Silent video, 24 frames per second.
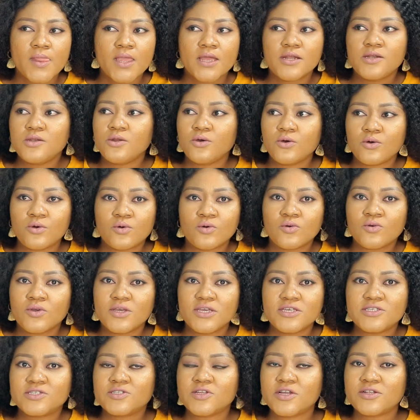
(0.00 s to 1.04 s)
No,
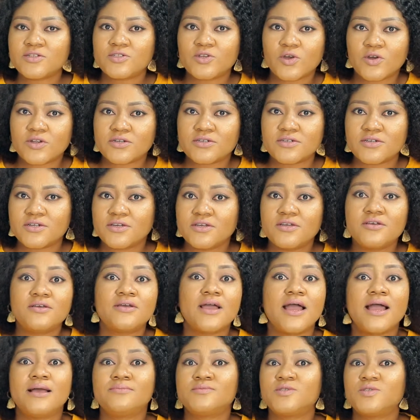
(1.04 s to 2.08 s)
it's not done.
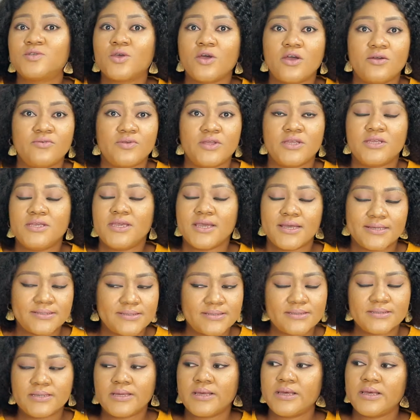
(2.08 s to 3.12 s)
I'm sorry.
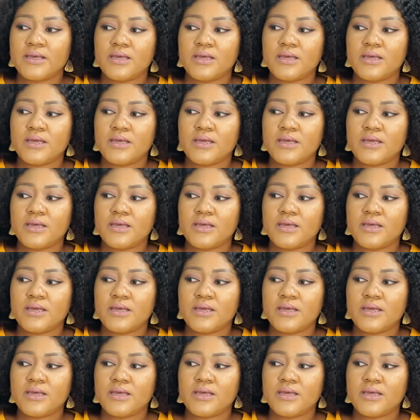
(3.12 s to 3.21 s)
Yes.